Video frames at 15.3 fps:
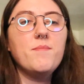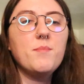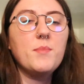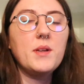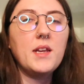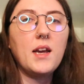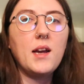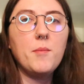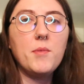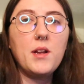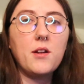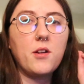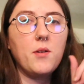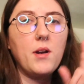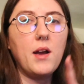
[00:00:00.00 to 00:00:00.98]
But yeah, I'm
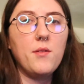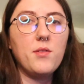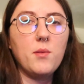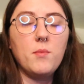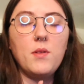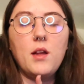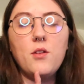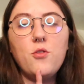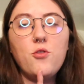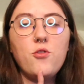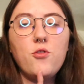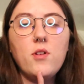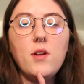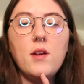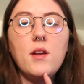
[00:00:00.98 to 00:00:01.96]
gonna go have some
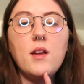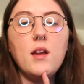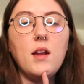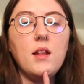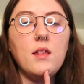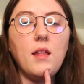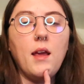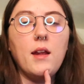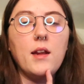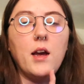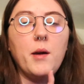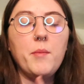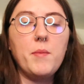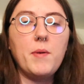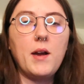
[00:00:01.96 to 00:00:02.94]
lunch and then
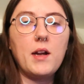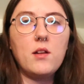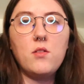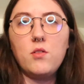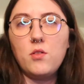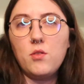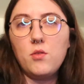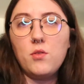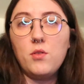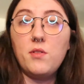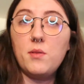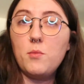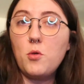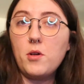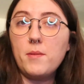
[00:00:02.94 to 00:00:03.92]
I'll be back to do
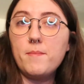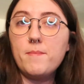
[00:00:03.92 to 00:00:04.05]
some more.